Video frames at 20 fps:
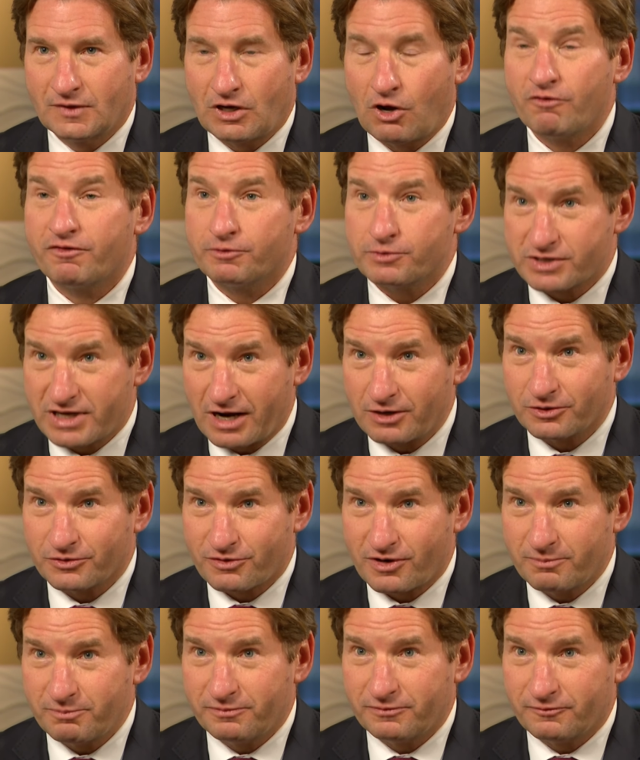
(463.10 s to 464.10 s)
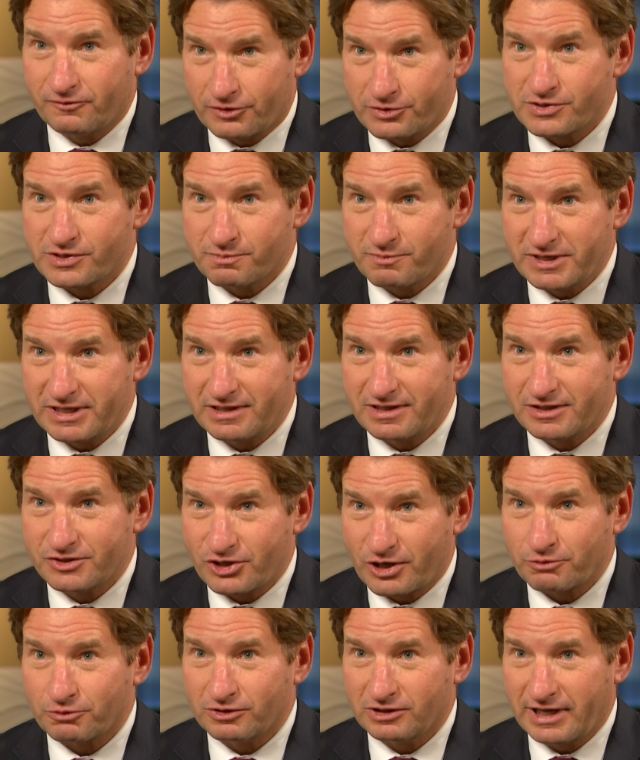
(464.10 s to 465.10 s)
Oh, if it was Donald Trump versus me in a
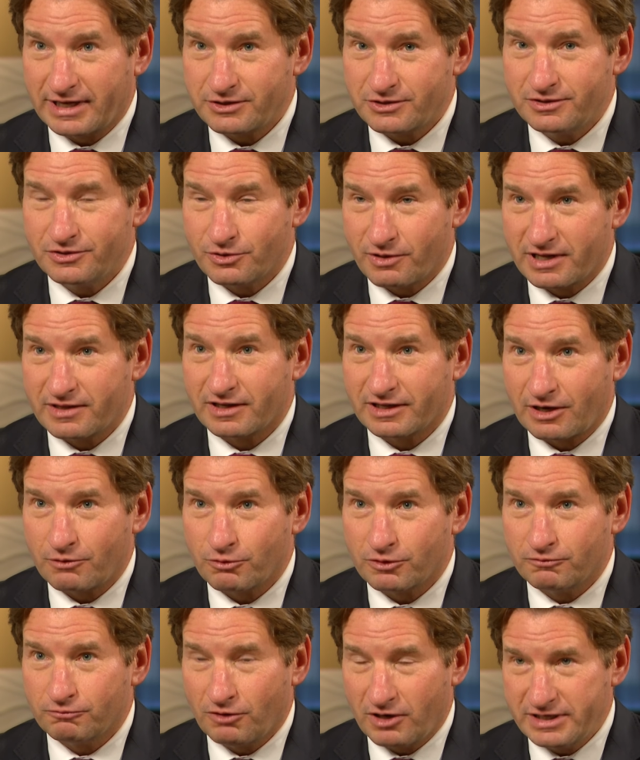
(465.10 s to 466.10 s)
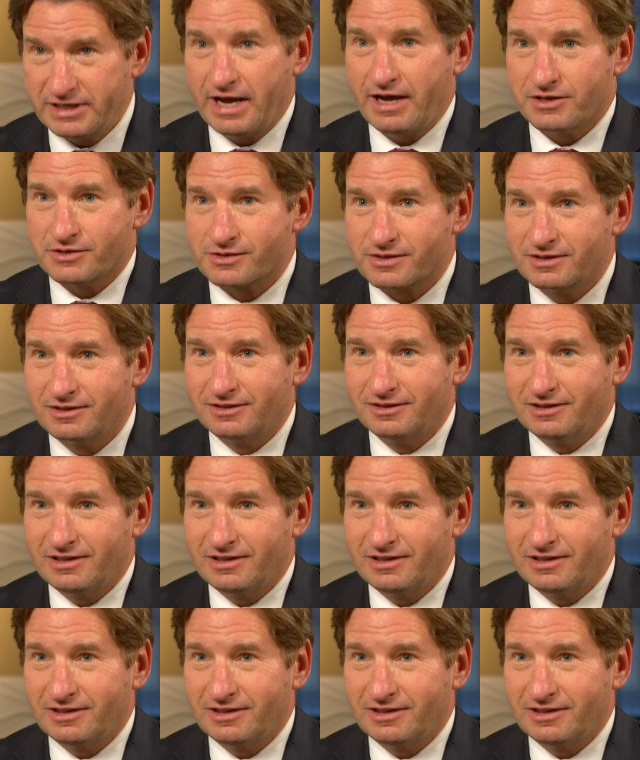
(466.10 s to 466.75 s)
general election, do I think I would have won? Yes.